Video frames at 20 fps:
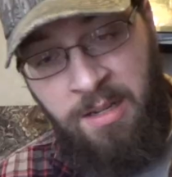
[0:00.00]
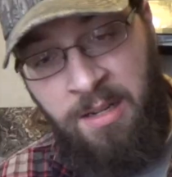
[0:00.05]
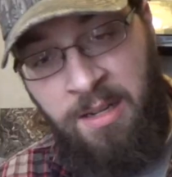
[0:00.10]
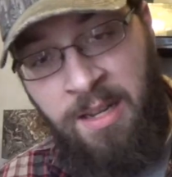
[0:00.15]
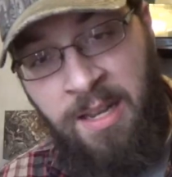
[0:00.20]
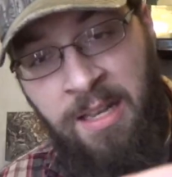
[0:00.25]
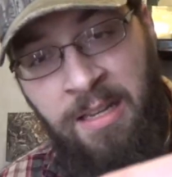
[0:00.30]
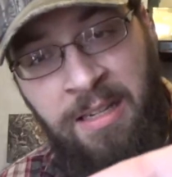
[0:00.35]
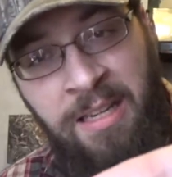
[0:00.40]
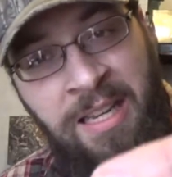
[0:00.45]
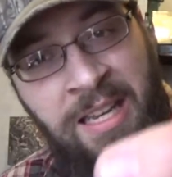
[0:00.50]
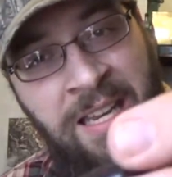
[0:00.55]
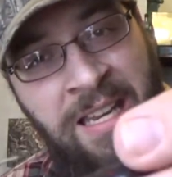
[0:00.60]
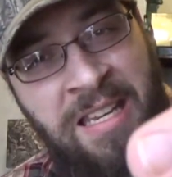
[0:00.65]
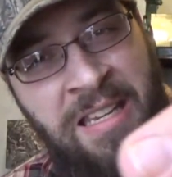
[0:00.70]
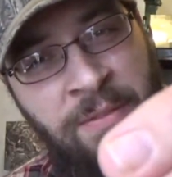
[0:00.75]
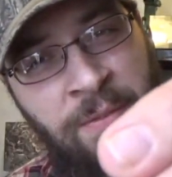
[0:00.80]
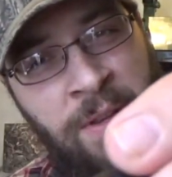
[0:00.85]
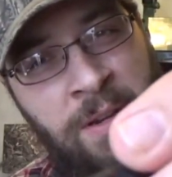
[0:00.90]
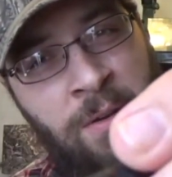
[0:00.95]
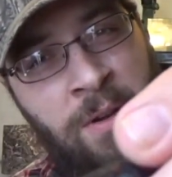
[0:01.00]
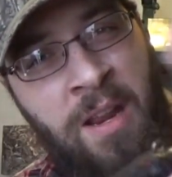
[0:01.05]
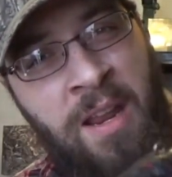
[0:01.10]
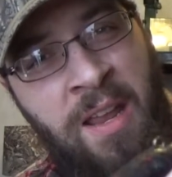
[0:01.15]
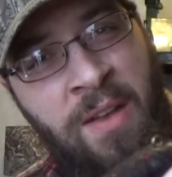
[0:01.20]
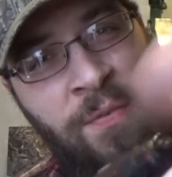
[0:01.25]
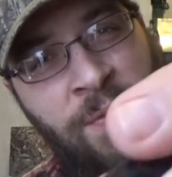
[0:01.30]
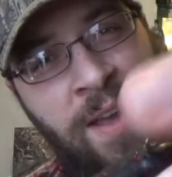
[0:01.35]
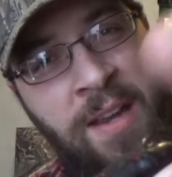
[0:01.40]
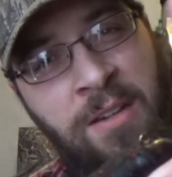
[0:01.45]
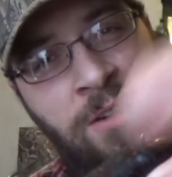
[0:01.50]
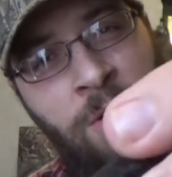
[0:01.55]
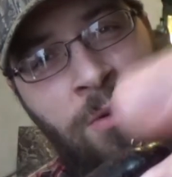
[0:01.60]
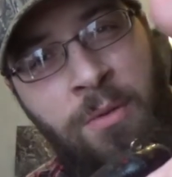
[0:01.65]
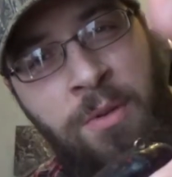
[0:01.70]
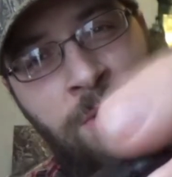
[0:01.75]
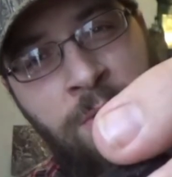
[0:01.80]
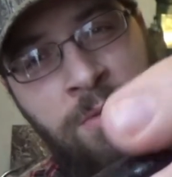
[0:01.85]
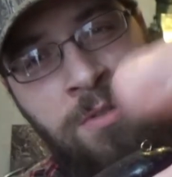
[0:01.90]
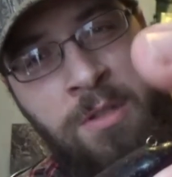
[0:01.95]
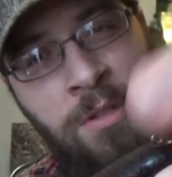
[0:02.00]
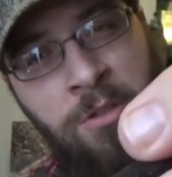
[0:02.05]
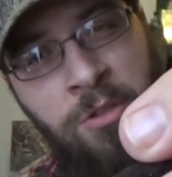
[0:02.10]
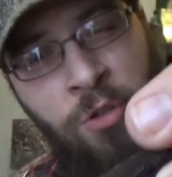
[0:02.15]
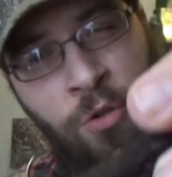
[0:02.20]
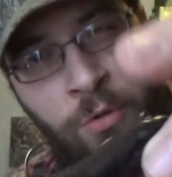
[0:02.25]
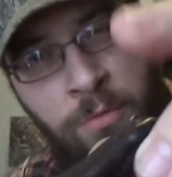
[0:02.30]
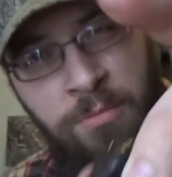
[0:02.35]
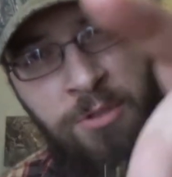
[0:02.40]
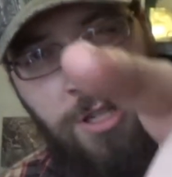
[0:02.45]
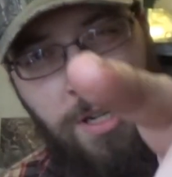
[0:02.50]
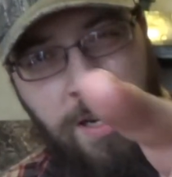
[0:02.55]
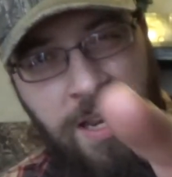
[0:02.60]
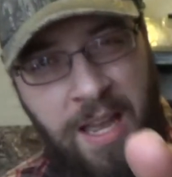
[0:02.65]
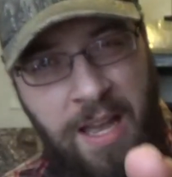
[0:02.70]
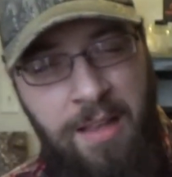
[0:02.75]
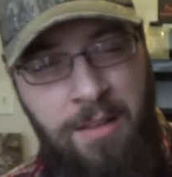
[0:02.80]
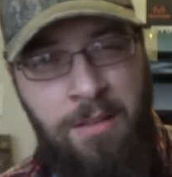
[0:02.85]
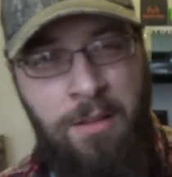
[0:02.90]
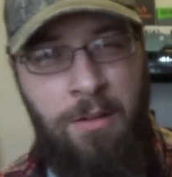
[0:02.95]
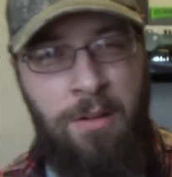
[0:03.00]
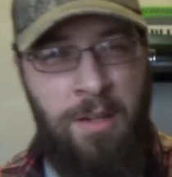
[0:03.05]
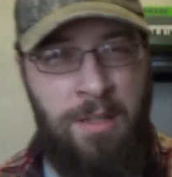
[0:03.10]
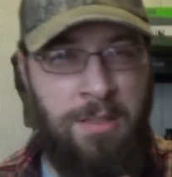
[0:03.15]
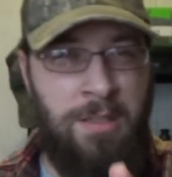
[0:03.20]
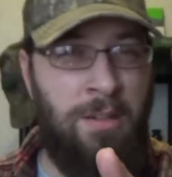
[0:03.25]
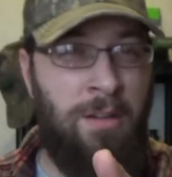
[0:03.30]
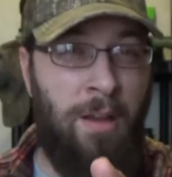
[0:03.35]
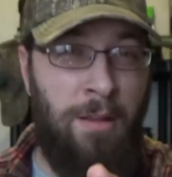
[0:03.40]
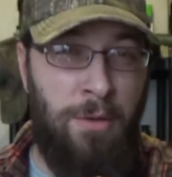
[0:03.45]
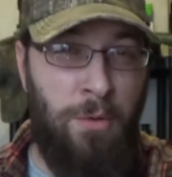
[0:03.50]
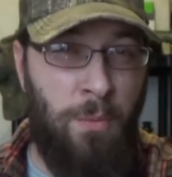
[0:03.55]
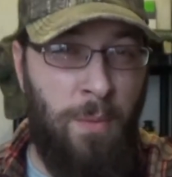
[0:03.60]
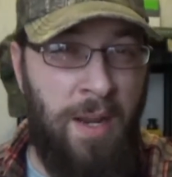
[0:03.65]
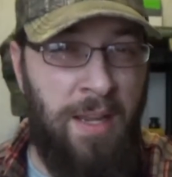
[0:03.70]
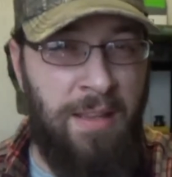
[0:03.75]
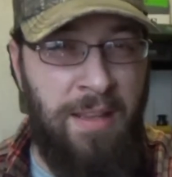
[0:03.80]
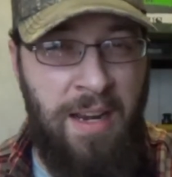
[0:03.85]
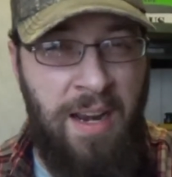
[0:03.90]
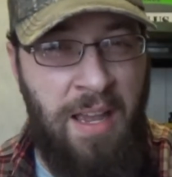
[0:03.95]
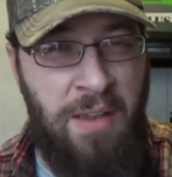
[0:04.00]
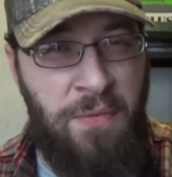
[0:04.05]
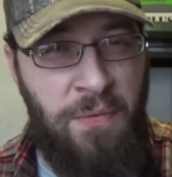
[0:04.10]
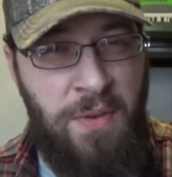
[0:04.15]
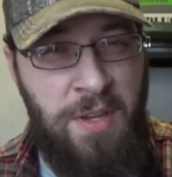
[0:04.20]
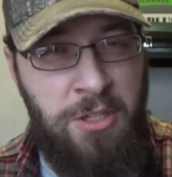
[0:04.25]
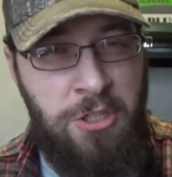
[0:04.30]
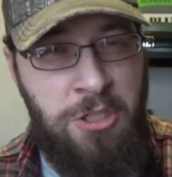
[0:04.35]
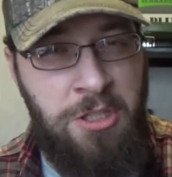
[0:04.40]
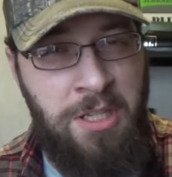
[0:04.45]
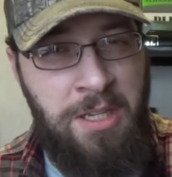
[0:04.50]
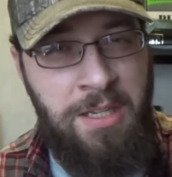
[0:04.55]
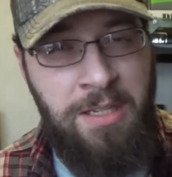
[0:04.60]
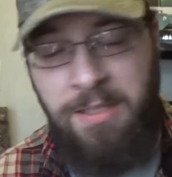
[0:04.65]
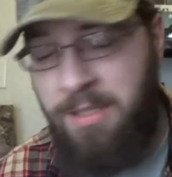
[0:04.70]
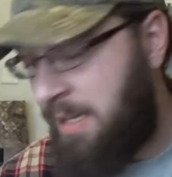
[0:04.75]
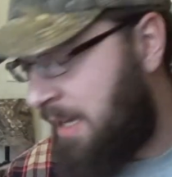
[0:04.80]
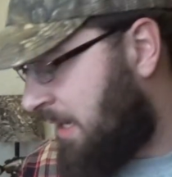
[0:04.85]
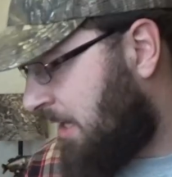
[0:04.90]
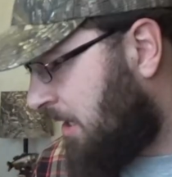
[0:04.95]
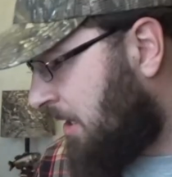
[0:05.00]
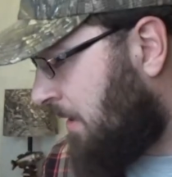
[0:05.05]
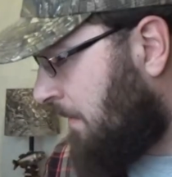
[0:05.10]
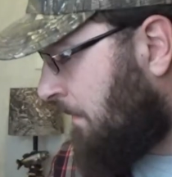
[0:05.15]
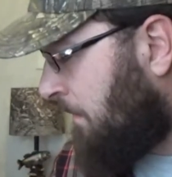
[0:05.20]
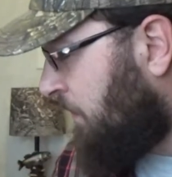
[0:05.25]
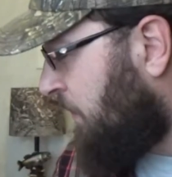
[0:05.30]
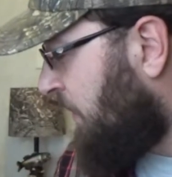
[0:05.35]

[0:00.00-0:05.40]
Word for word: And even if I don't use the tube jig head, there is another way that I fish these and